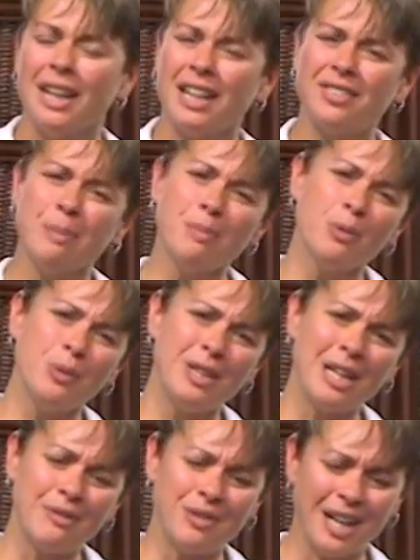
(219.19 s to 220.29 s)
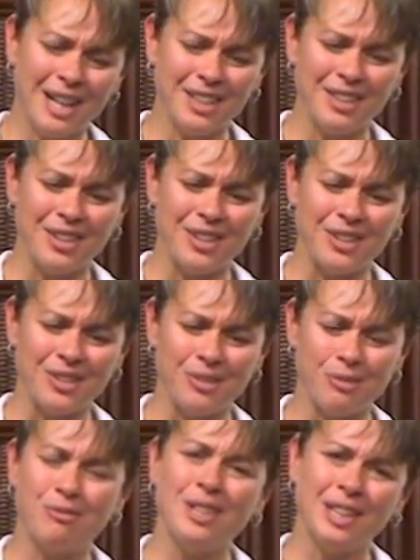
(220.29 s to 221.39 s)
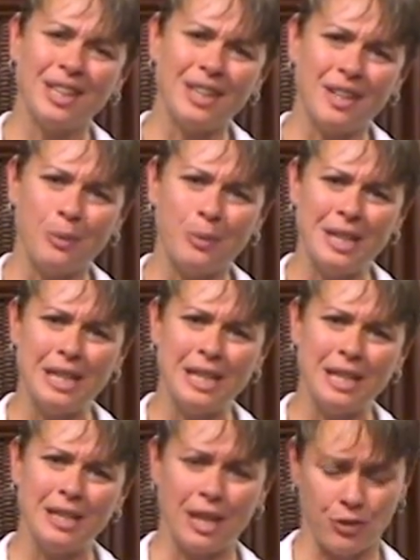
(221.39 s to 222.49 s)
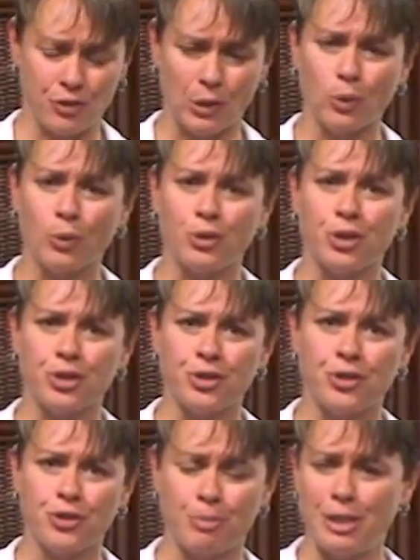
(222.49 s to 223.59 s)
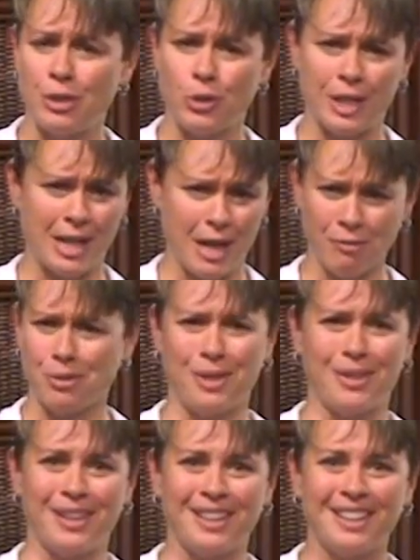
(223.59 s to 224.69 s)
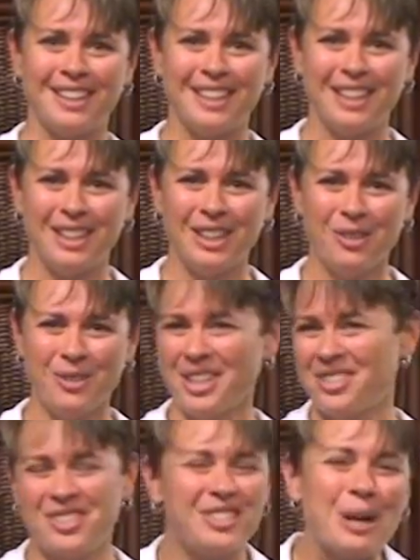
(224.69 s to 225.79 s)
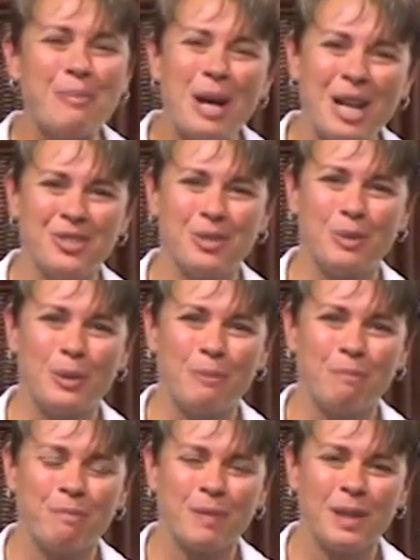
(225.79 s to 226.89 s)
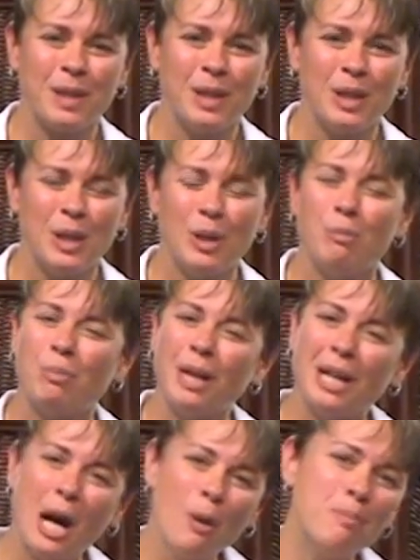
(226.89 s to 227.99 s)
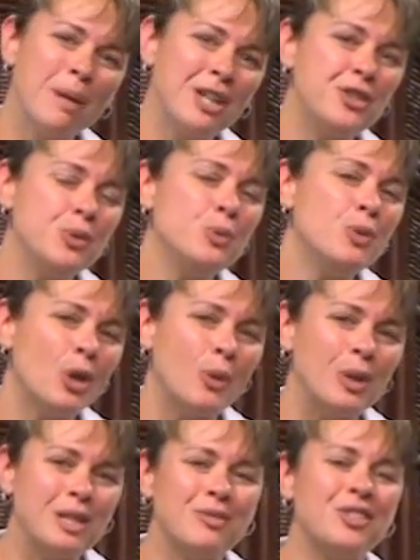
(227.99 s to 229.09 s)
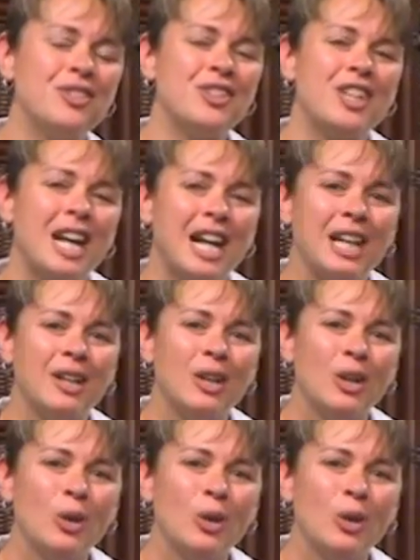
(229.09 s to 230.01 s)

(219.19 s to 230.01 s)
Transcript: Except that we have gotten the feeling that we need as local churches to be good at everything. Well, that's just not possible. But I'll bet you know even today